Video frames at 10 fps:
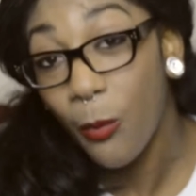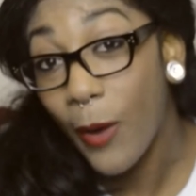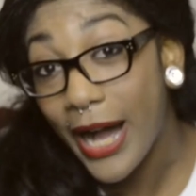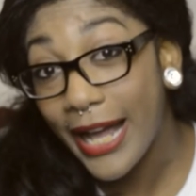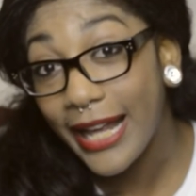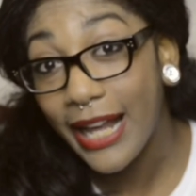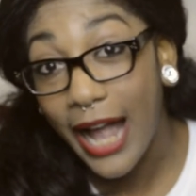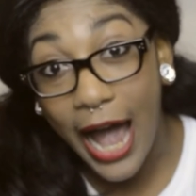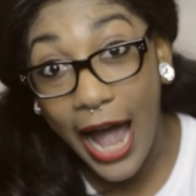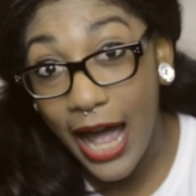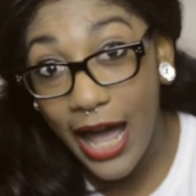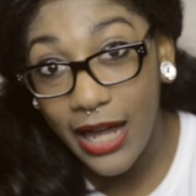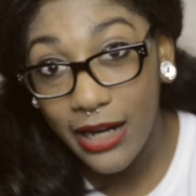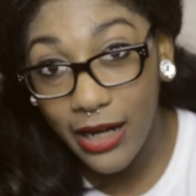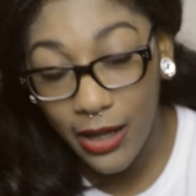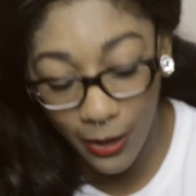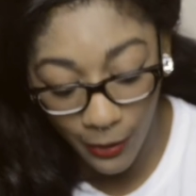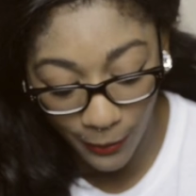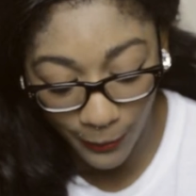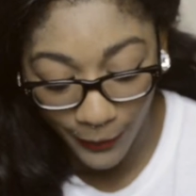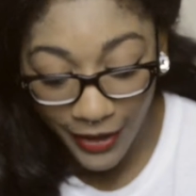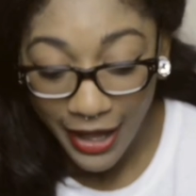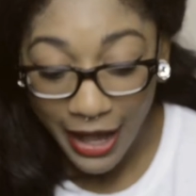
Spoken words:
Why? I don't know.